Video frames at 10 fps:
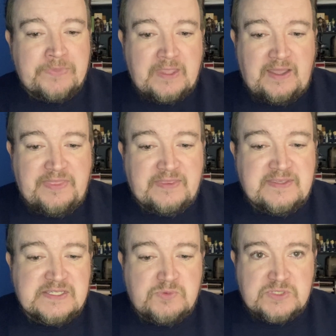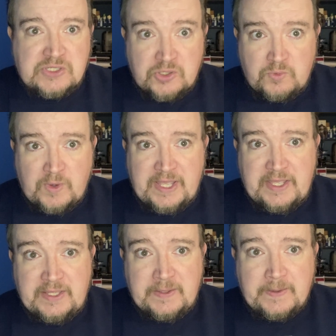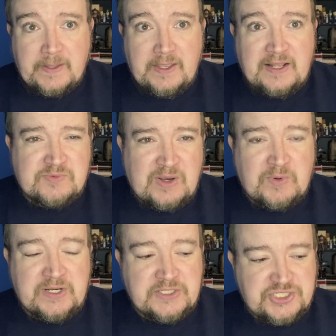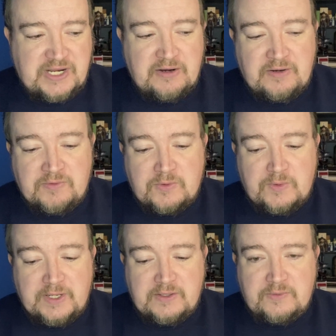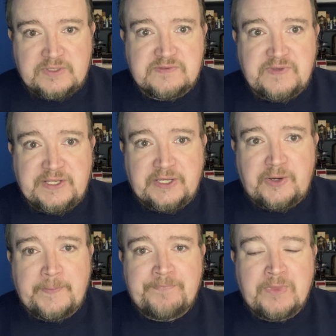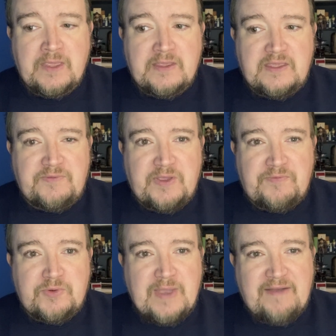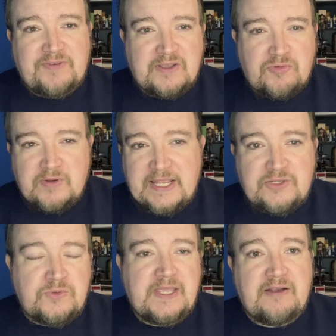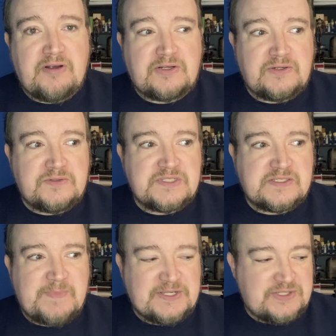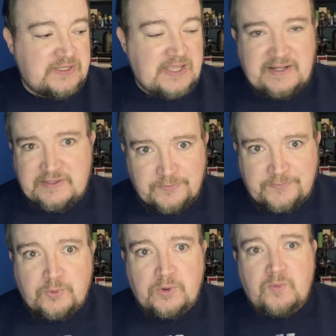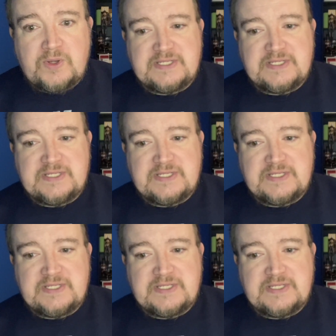I think this was a good way, and that's why I wanted to share it real quick on this video. If you have to create new characters, especially I had to do 4 at one